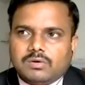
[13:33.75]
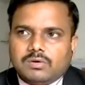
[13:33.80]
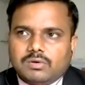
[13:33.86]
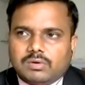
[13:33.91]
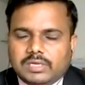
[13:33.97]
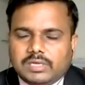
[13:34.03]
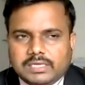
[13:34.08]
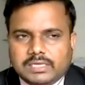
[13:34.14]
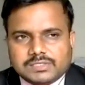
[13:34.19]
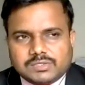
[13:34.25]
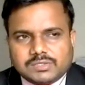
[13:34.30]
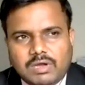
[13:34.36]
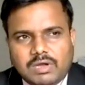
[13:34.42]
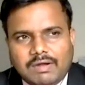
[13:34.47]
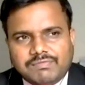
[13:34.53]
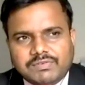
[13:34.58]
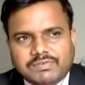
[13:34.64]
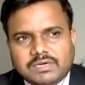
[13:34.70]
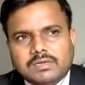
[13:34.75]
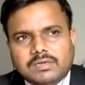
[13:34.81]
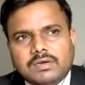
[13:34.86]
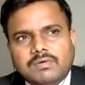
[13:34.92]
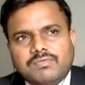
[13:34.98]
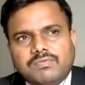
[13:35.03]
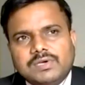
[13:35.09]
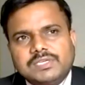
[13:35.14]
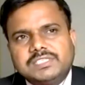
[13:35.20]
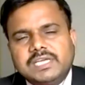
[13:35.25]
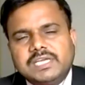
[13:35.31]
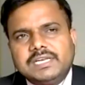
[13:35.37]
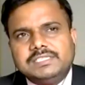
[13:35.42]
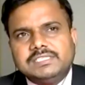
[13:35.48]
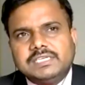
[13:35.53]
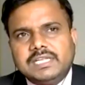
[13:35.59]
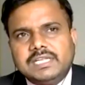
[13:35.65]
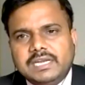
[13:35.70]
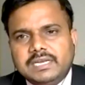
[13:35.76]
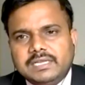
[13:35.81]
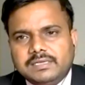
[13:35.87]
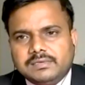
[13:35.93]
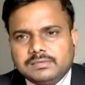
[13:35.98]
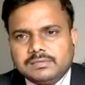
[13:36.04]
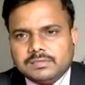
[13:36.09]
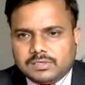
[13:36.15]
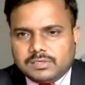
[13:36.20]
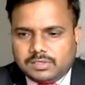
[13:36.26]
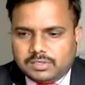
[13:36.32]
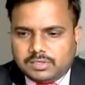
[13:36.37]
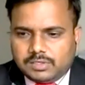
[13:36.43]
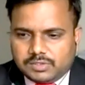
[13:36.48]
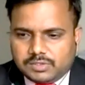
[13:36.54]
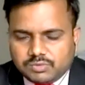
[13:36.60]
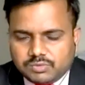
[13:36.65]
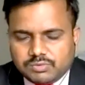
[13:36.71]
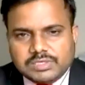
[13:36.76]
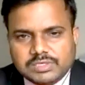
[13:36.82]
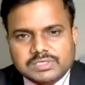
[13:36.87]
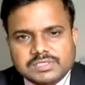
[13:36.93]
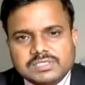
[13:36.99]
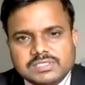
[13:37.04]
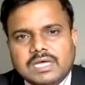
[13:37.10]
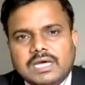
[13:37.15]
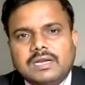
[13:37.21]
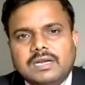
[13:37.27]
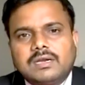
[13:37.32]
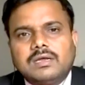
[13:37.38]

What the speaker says: Okay, so after first year engineering, students are